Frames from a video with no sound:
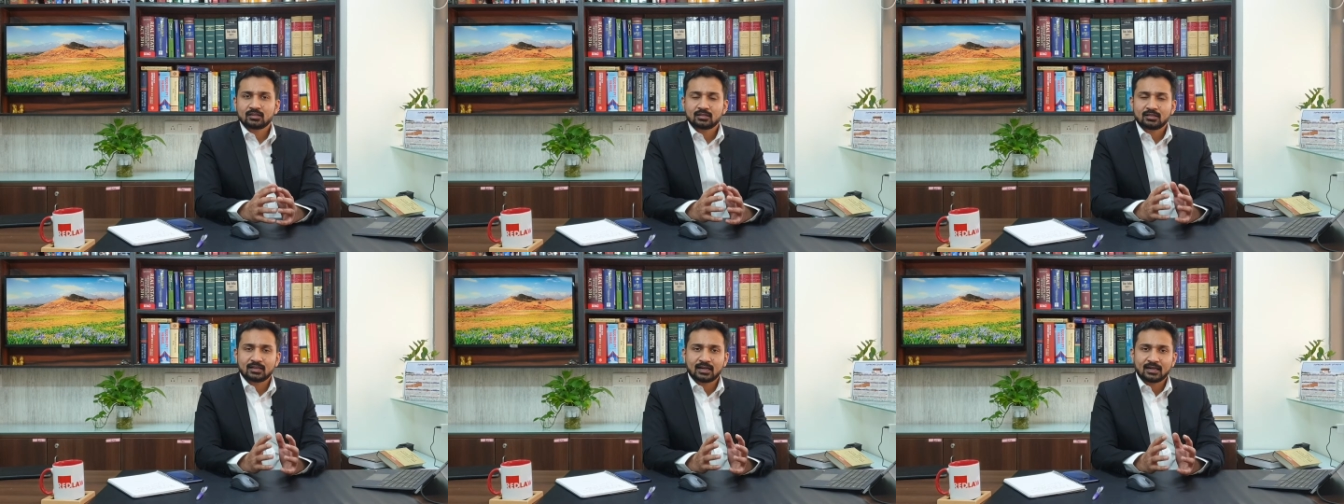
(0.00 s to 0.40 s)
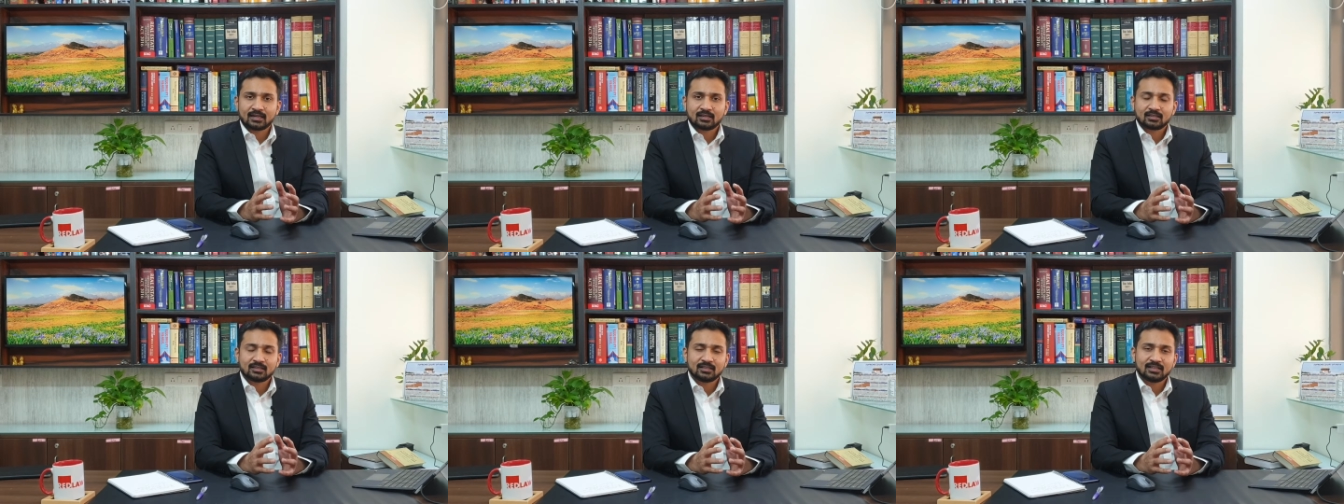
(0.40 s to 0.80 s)

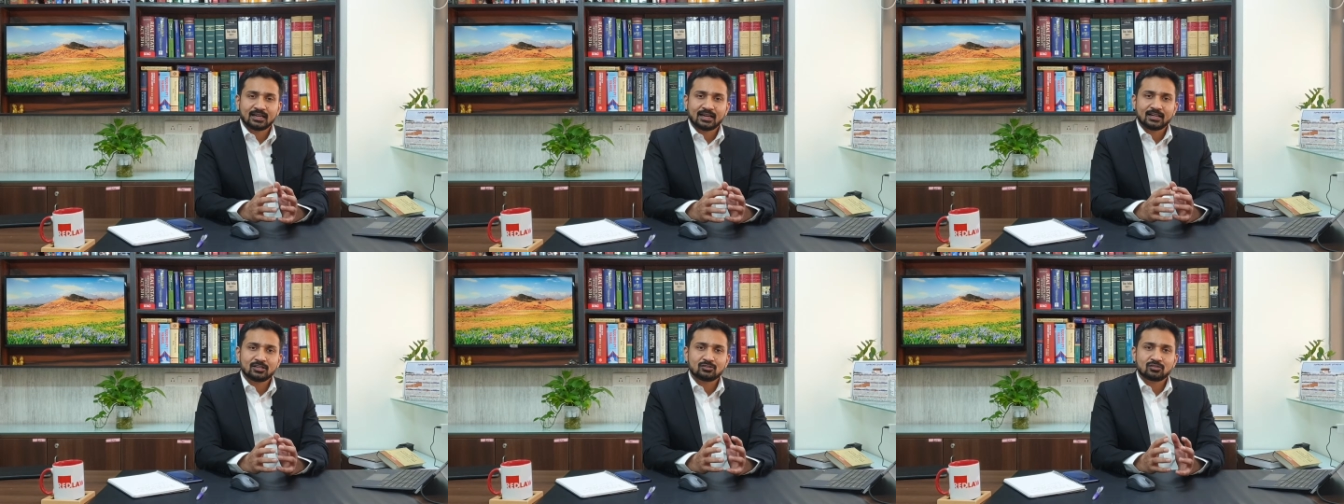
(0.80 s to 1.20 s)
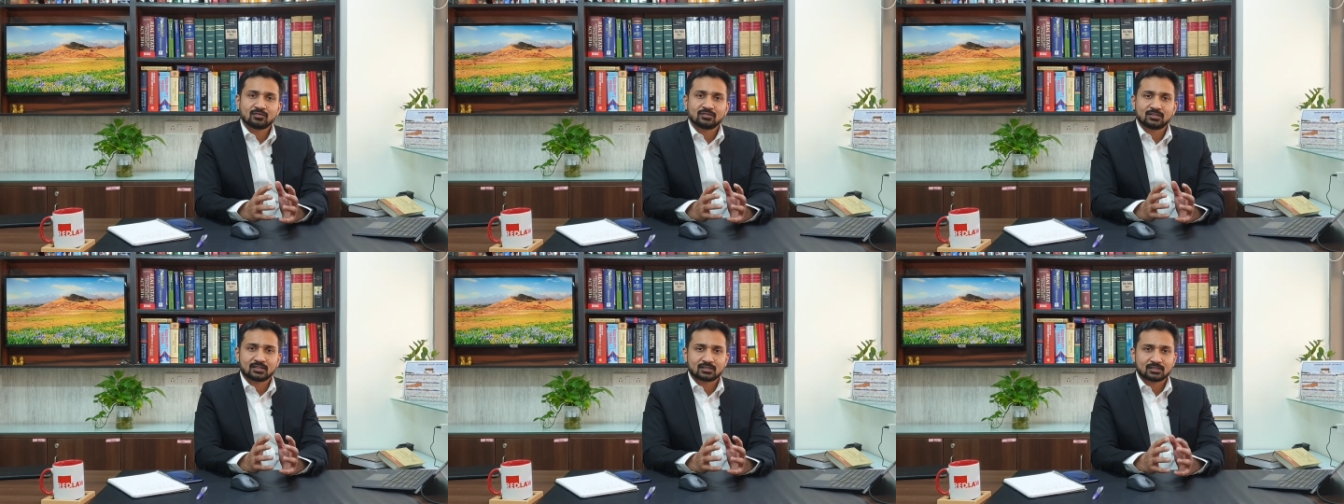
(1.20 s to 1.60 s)
that the ends
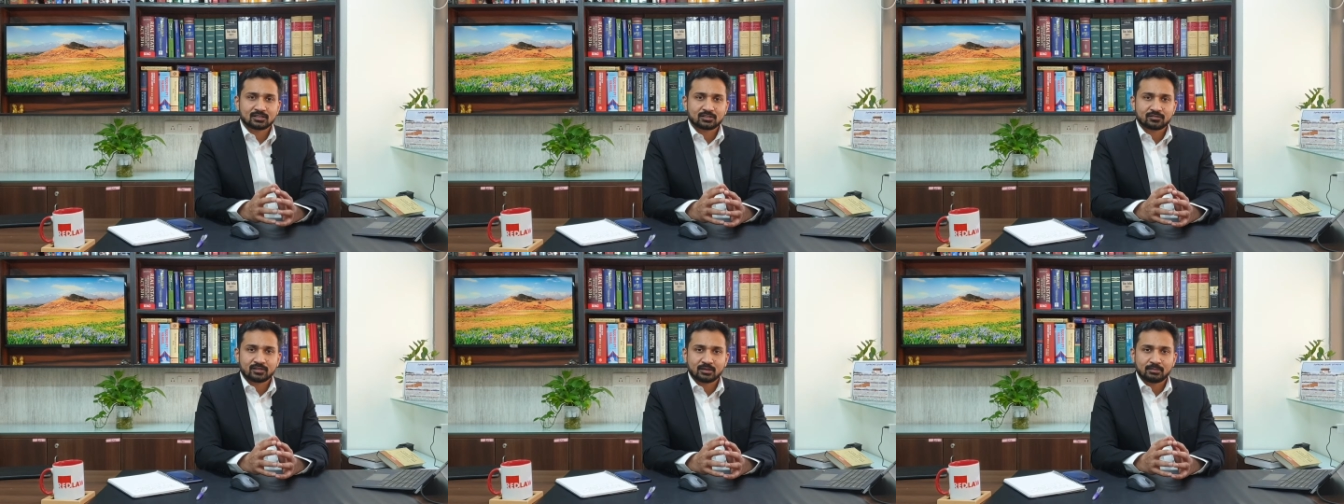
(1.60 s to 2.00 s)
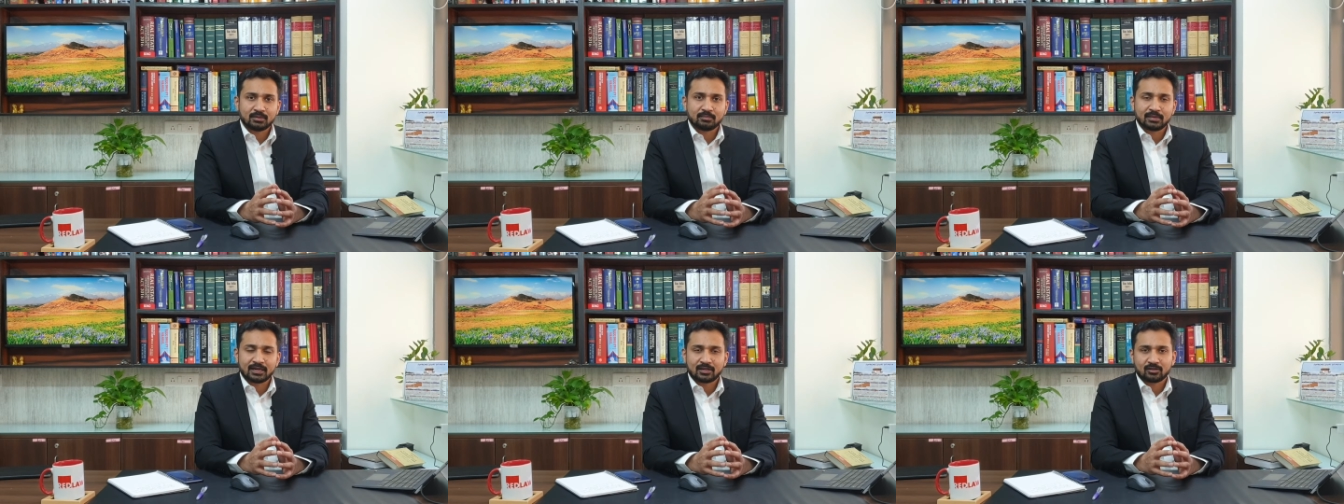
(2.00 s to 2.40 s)
of justice will be
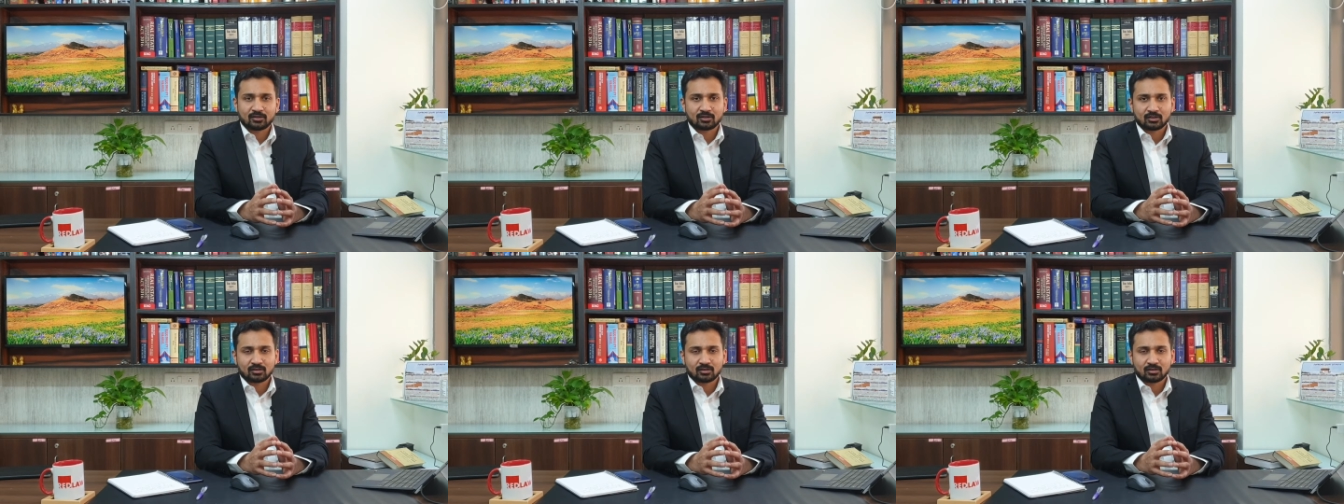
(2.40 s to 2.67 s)
met or